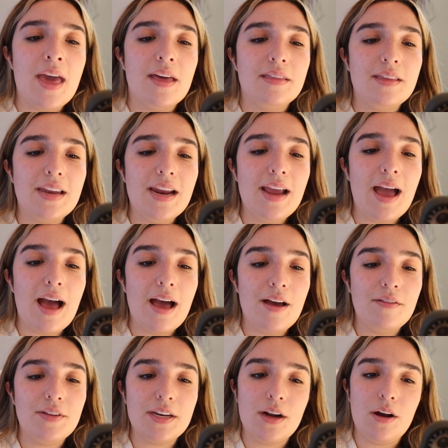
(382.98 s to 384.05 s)
Then I
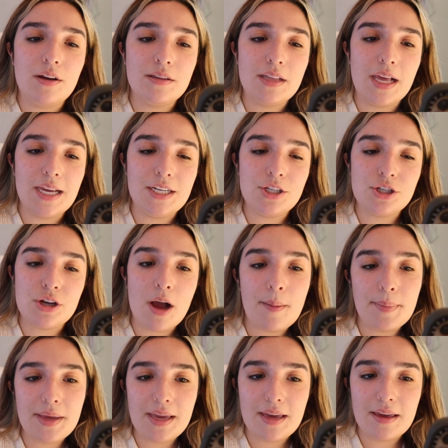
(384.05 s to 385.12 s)
have an online
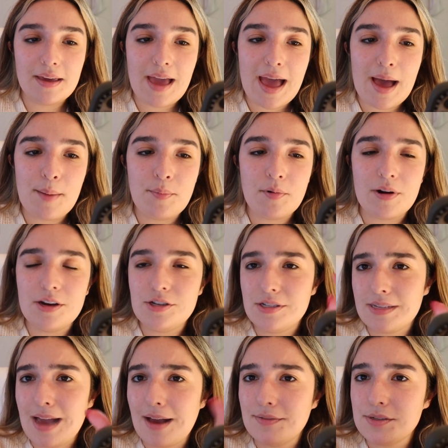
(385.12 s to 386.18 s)
shopping app where I
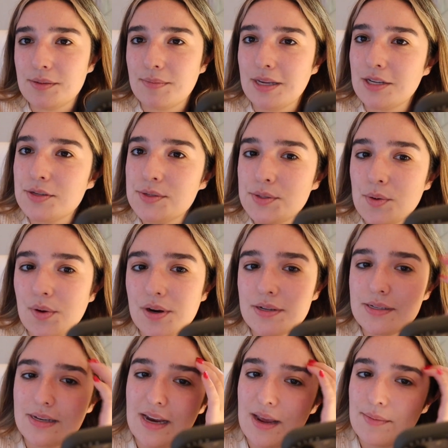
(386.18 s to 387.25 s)
just have some like
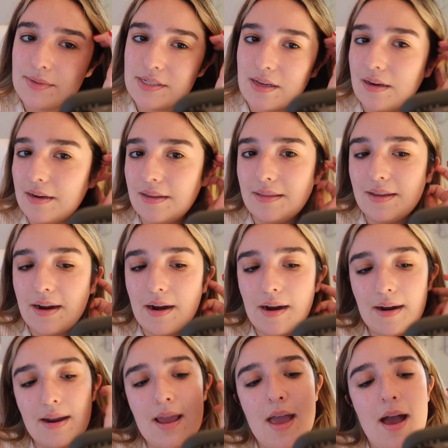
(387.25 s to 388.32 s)
stores and Amazon in
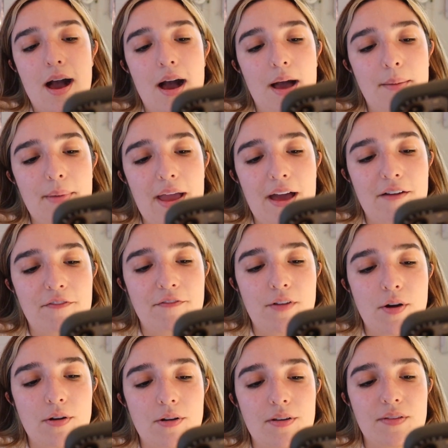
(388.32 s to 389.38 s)
there. I have
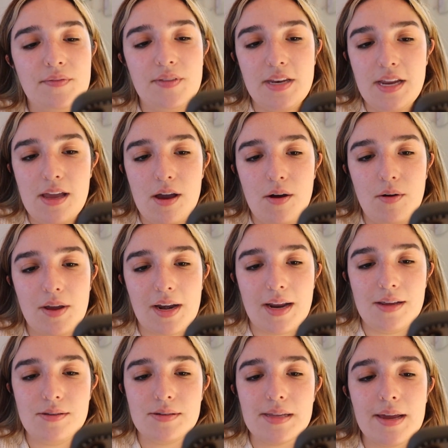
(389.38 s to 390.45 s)
photo and video, and I
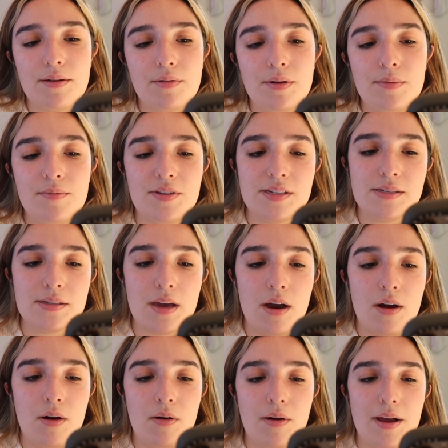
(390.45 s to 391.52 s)
use Lightroom,
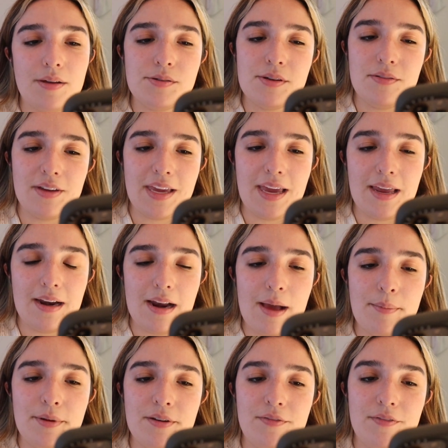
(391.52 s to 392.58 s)
Visco. I also have a Canon
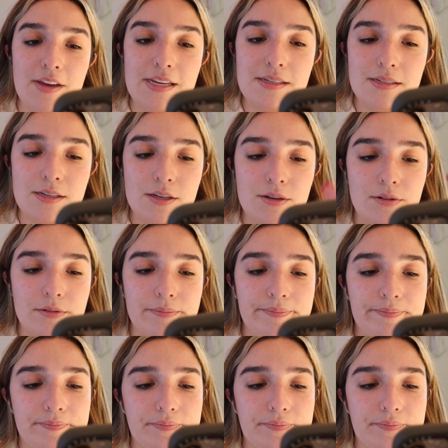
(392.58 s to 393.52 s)
app and Facetune.